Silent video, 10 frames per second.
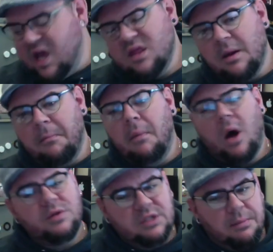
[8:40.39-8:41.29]
The
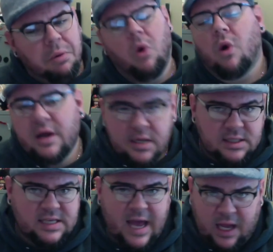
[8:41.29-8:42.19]
most
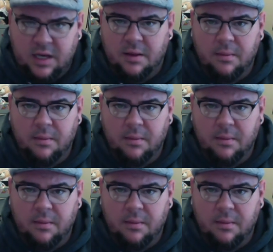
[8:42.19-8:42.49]
important date,